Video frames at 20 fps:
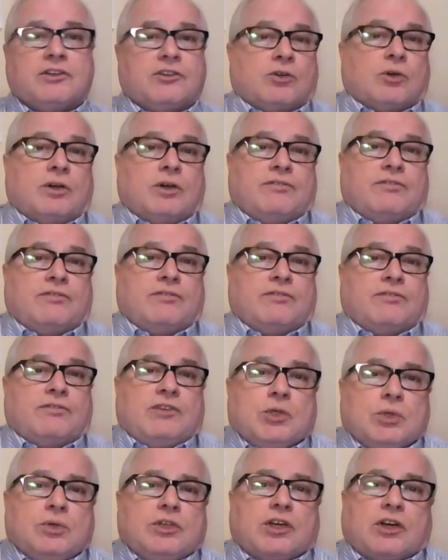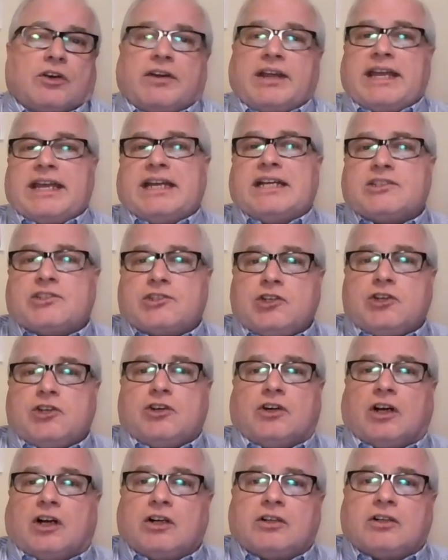So if you, your
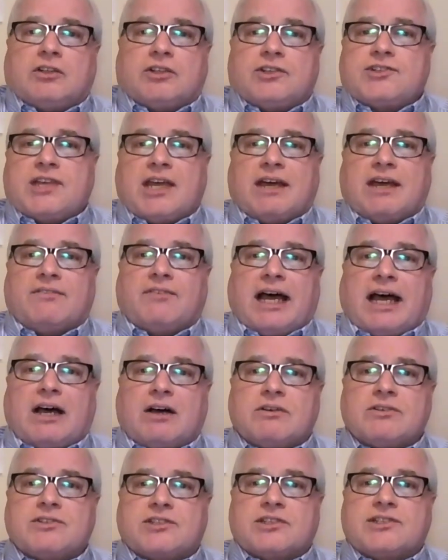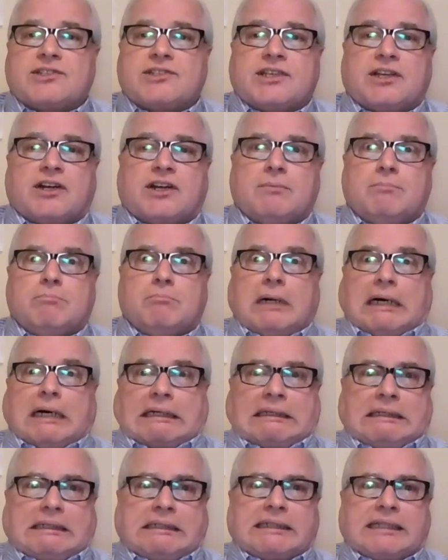aunts, your uncles have houses that are
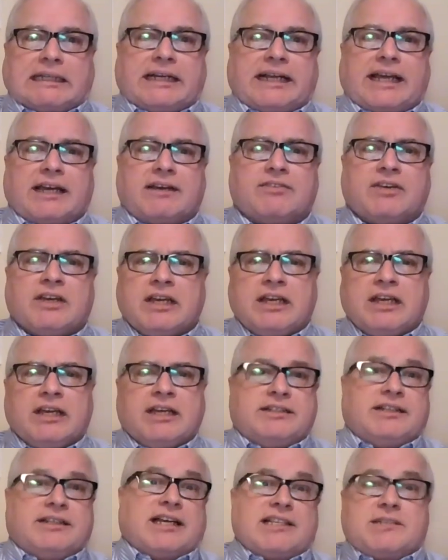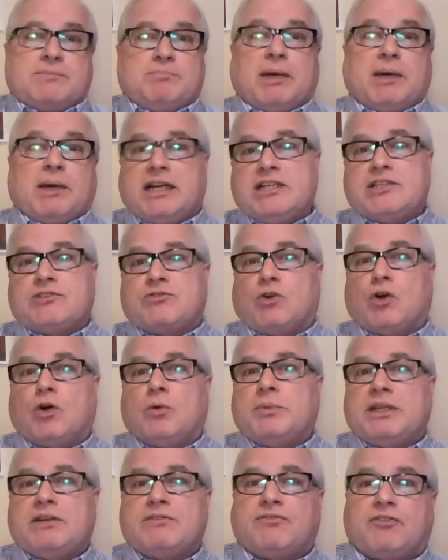muddled and have dust
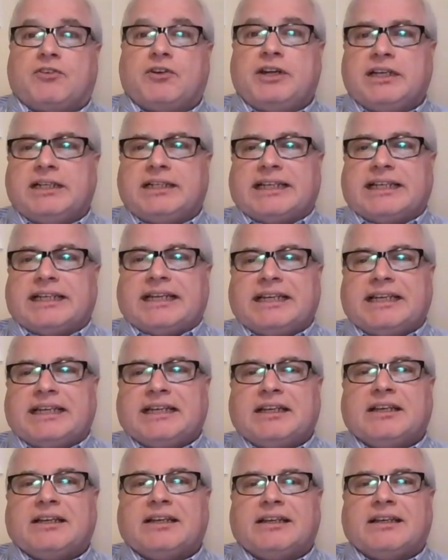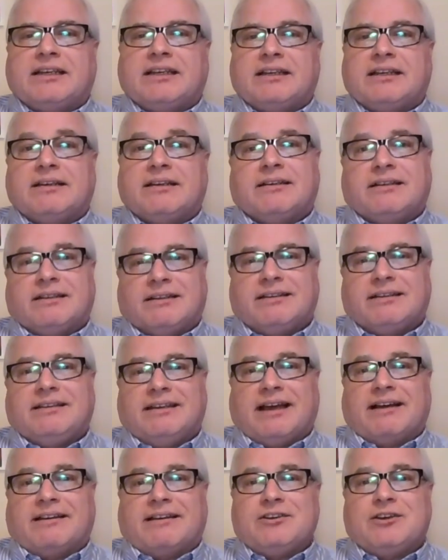bunnies roaming freely,
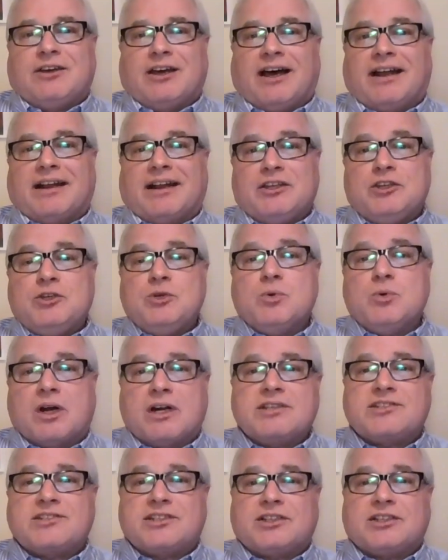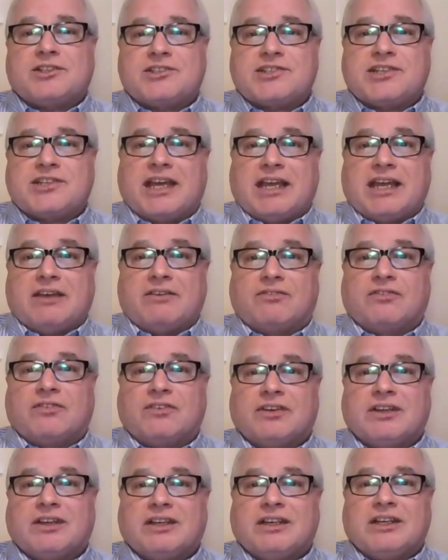yeah, you got it. You are still
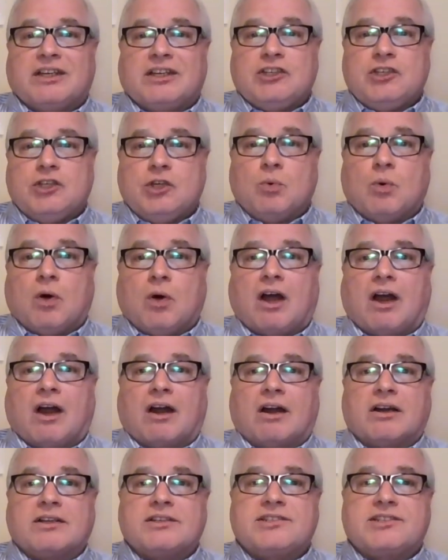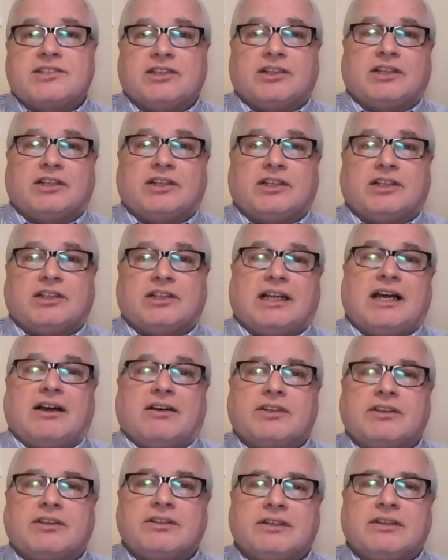safe. You are still
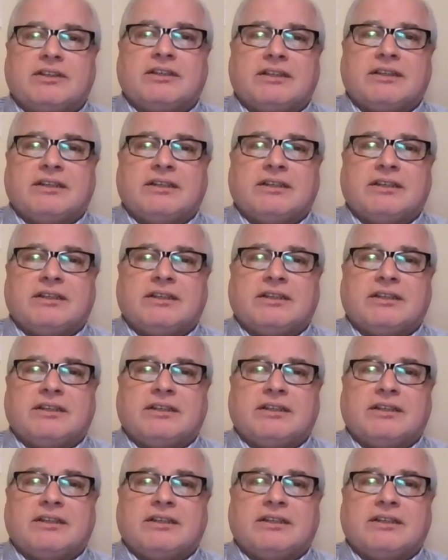loved.